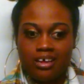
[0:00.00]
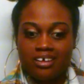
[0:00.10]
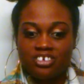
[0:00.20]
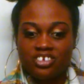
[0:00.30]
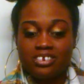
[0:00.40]

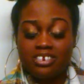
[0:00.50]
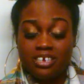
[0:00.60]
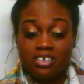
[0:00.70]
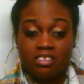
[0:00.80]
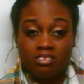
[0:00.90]
and she
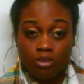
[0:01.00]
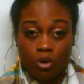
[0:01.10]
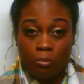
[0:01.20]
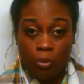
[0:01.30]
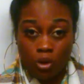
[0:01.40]
did
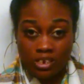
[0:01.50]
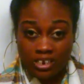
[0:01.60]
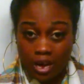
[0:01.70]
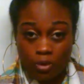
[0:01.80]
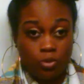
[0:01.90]
throw boiling
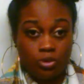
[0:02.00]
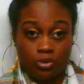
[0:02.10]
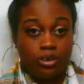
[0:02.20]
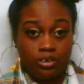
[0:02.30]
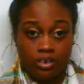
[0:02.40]
hot
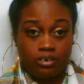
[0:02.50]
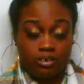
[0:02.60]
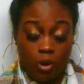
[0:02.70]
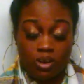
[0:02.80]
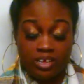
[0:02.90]
water
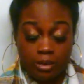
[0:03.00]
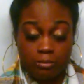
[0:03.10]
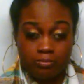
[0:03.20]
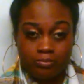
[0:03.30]
on him.